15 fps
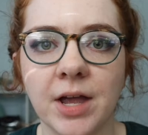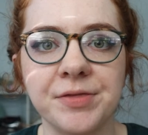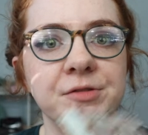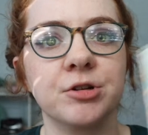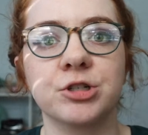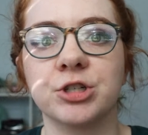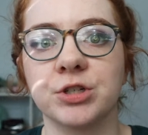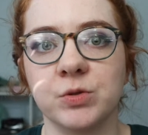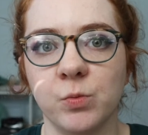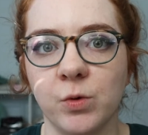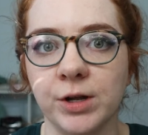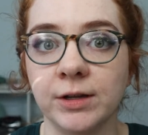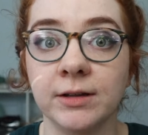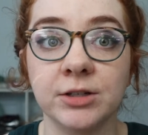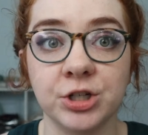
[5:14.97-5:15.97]
there's just
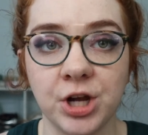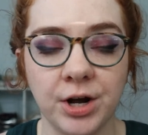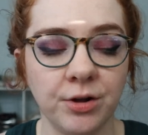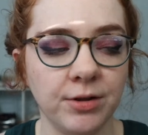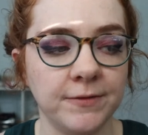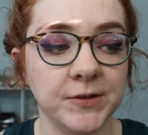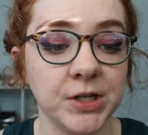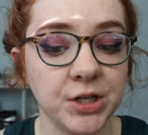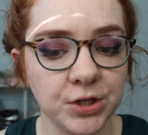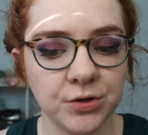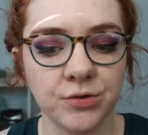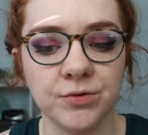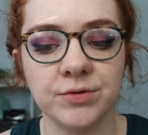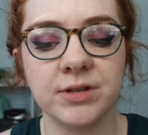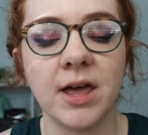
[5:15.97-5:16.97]
one shadow left to
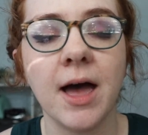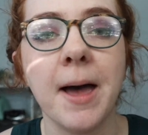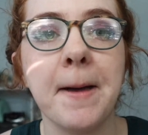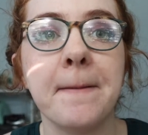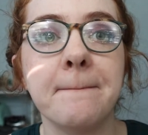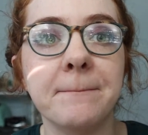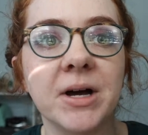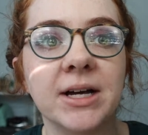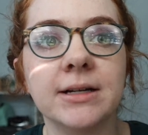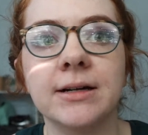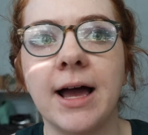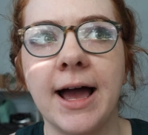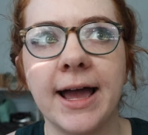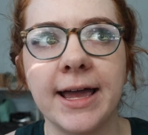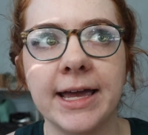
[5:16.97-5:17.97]
use, but
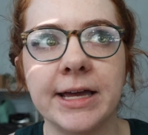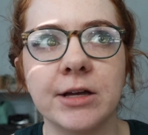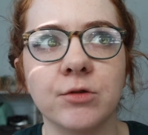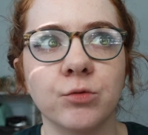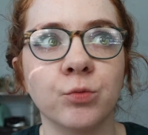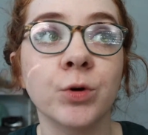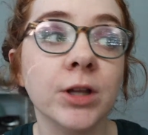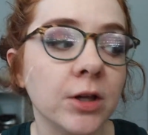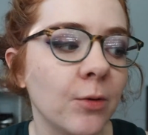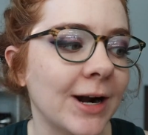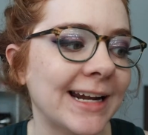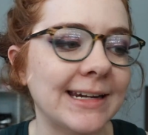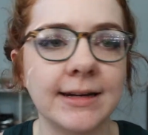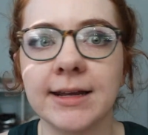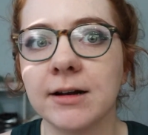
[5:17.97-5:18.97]
I really
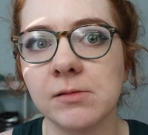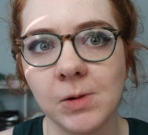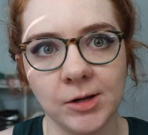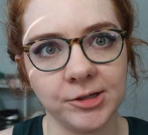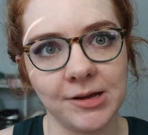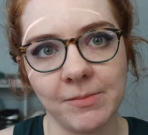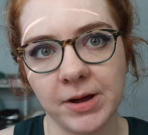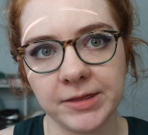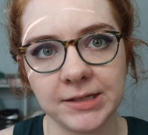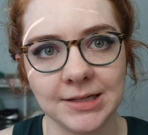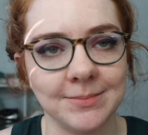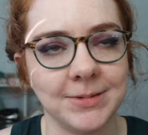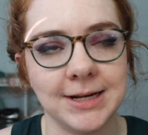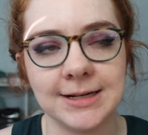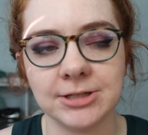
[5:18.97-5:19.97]
wanted to get them all done by this
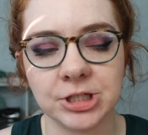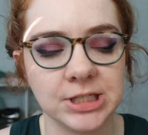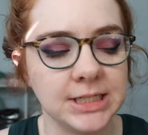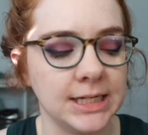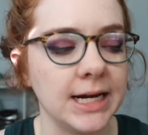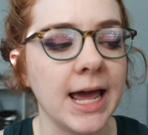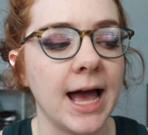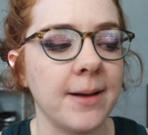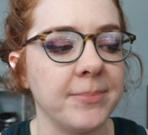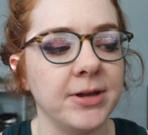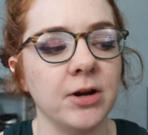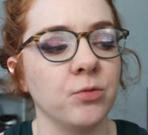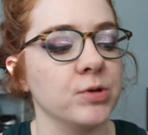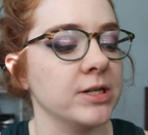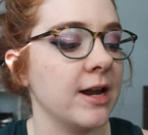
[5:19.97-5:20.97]
update. Just didn't happen.
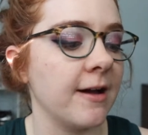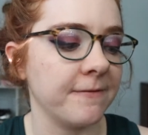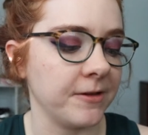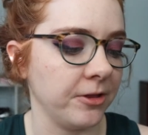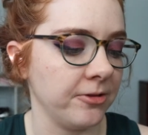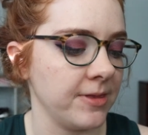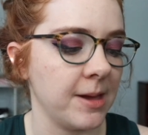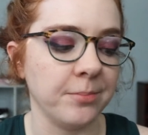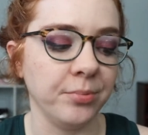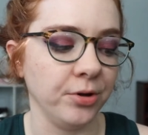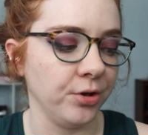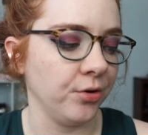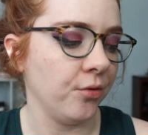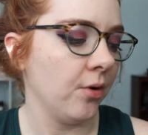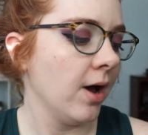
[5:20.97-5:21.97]
I was not feeling that
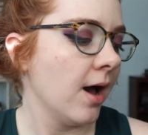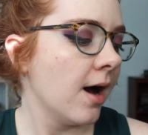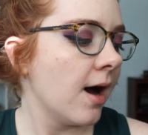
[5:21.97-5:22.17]
blue.